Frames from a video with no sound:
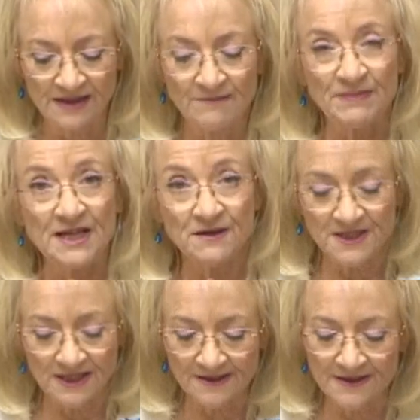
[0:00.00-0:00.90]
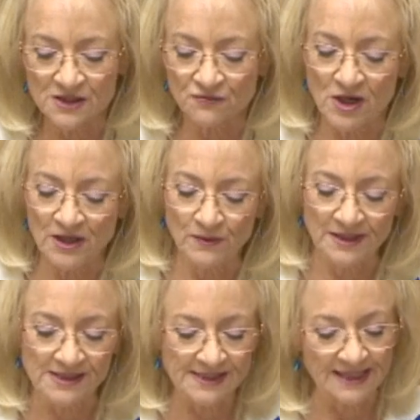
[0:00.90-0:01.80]
Peter Dutton is right when
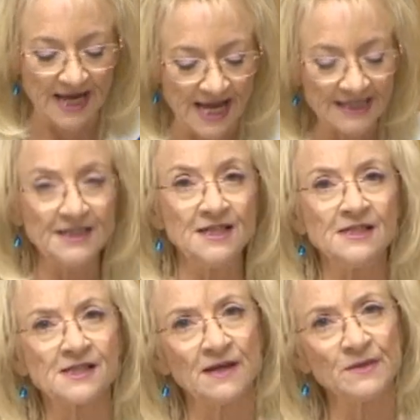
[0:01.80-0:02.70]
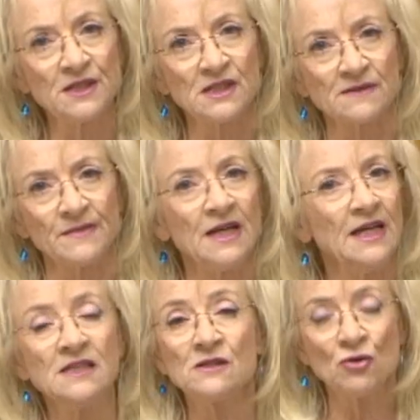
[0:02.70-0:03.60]
he said anti-Semitism
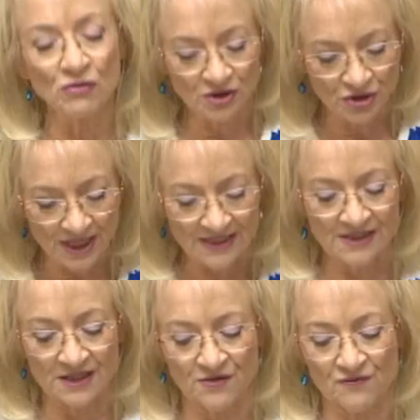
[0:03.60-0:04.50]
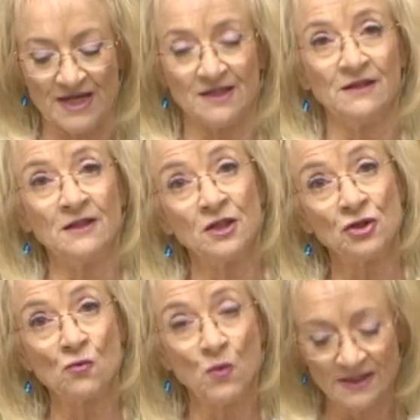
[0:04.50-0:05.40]
is not just a threat
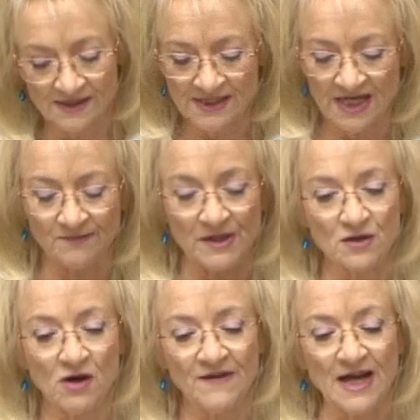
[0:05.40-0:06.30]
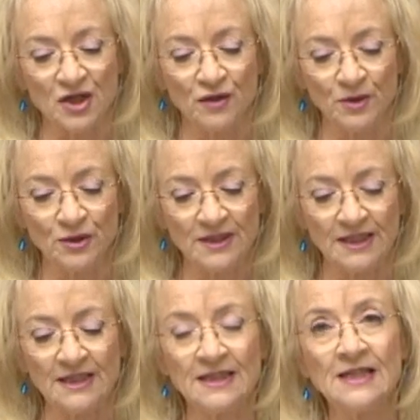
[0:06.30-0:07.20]
to one segment of our
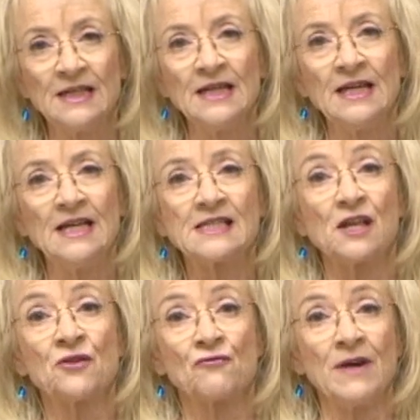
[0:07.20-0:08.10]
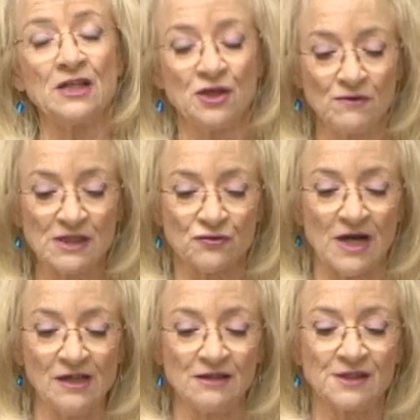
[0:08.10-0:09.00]
community. It's a threat to
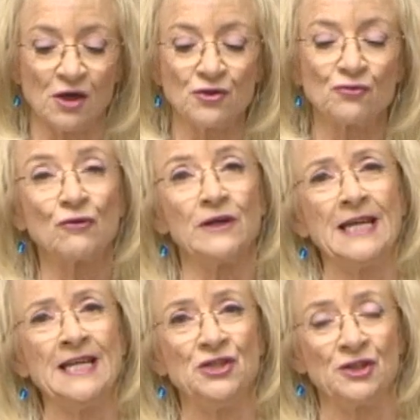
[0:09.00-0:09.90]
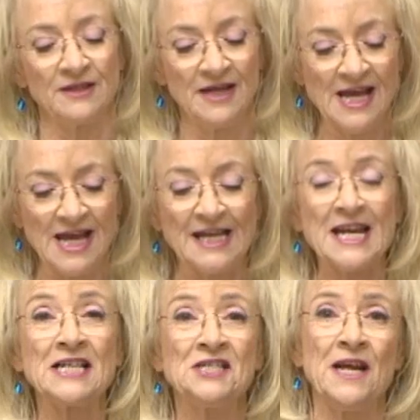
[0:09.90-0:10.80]
Australia's social cohesion and
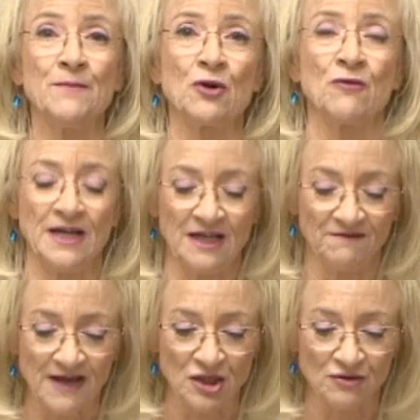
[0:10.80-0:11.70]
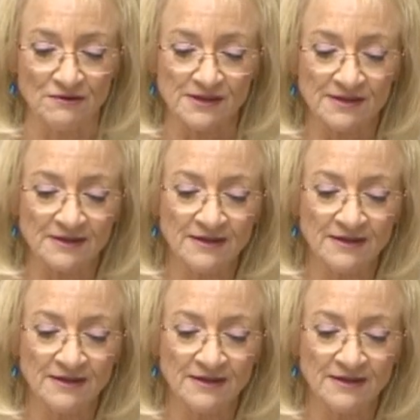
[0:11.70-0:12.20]
our democratic values.